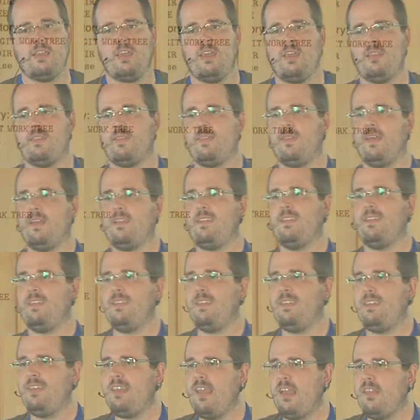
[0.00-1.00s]
Git that,
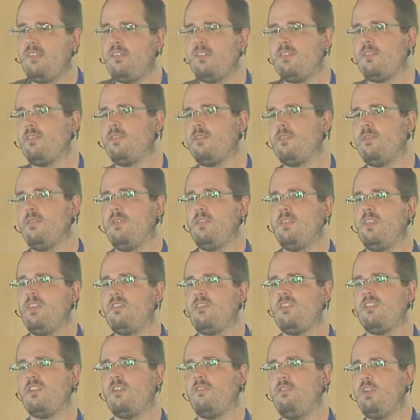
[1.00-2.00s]
yes,
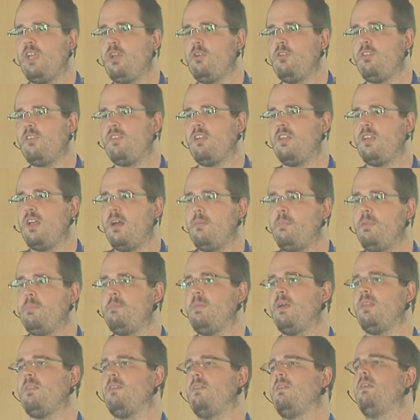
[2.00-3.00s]
this is a weird setup,
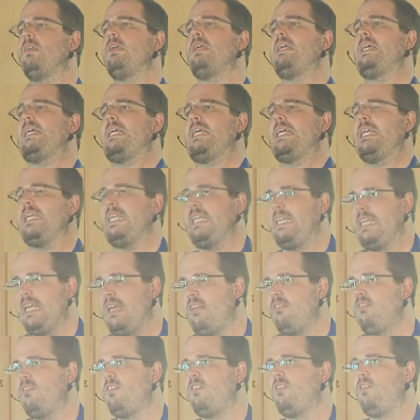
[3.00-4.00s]
but
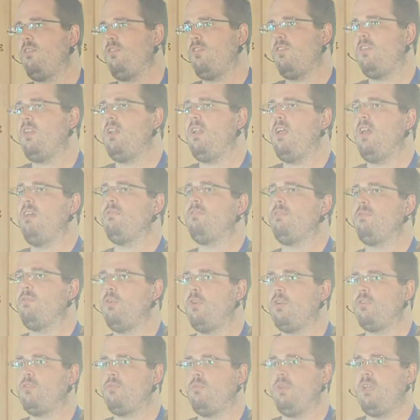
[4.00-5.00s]
yes, you still have a
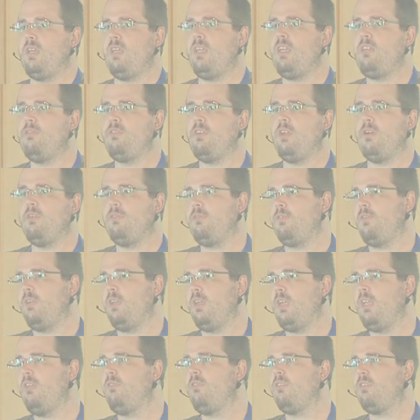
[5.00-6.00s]
work tree. Even, if,
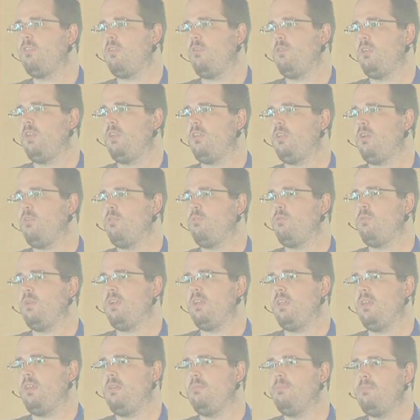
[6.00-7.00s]
even though you don't
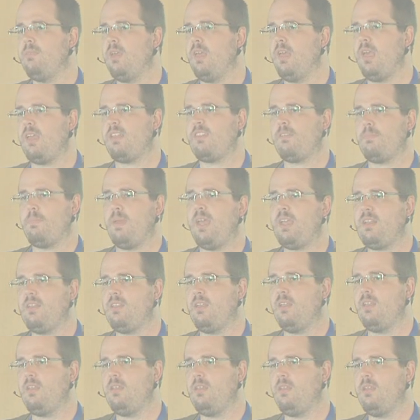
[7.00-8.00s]
really
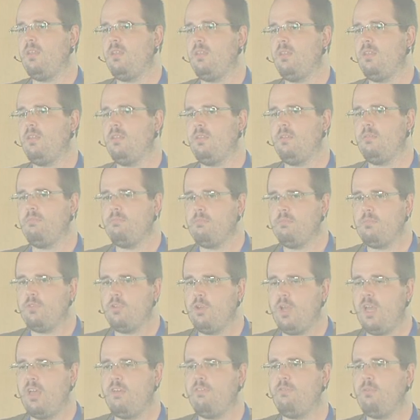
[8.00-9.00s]
expect
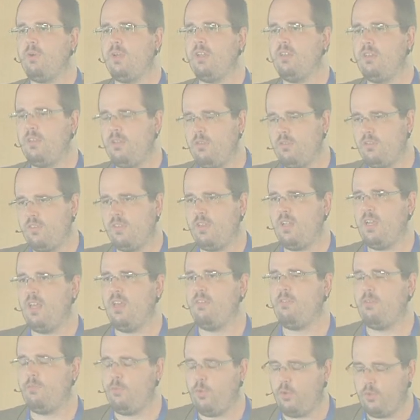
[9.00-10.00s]
to have one, you still
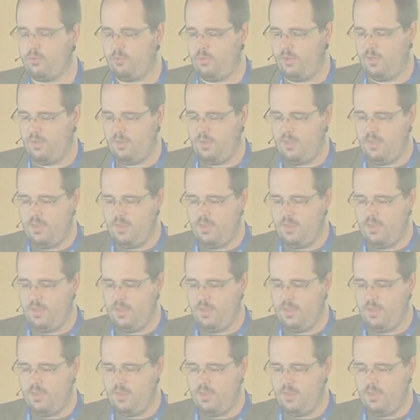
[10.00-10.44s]
have a work tree.